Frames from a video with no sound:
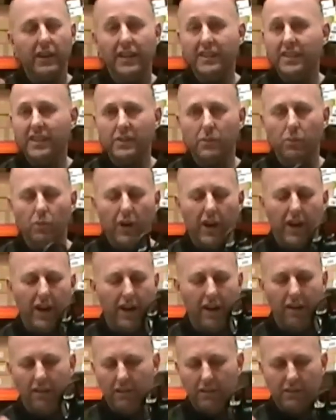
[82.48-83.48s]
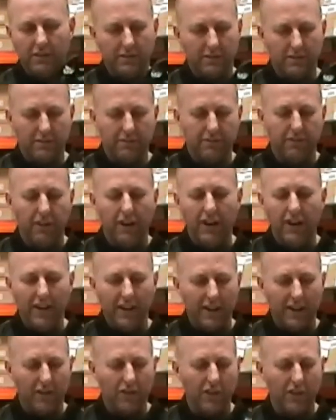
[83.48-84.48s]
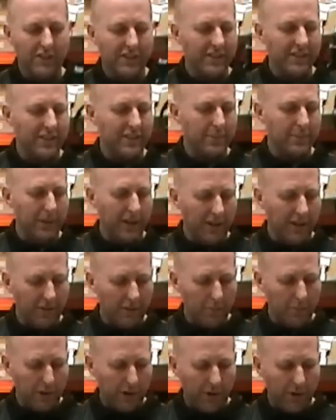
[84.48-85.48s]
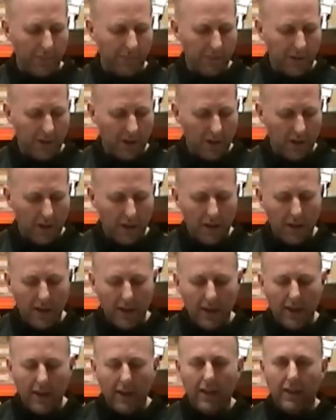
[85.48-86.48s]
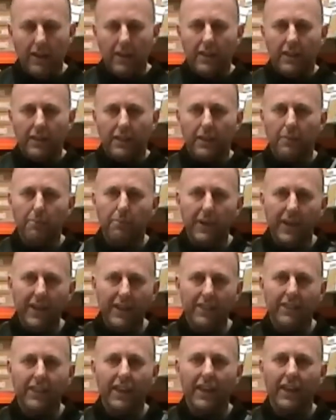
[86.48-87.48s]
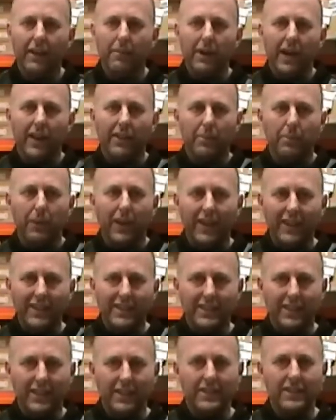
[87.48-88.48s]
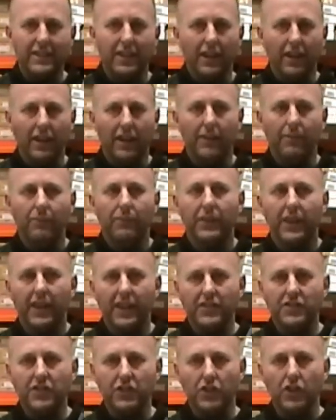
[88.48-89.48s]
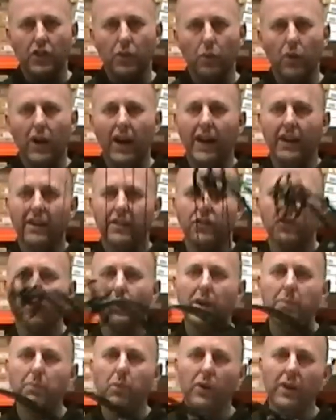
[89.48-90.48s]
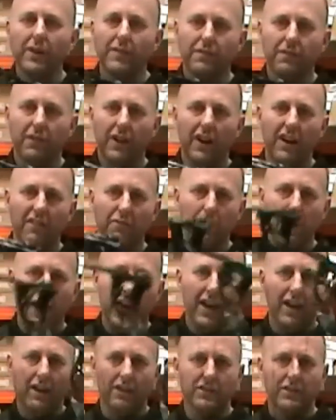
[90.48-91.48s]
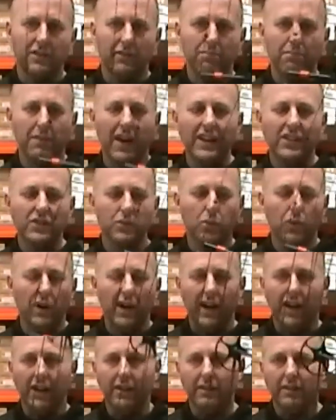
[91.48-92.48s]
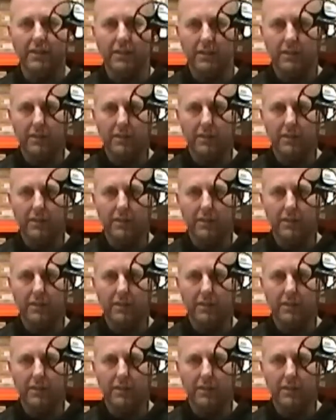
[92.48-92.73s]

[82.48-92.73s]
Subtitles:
It doesn't wear, it's fine, it increases the speed of the boat. The big thing about the PSE Stinger is the new weight, 3.5 pounds of mass weight.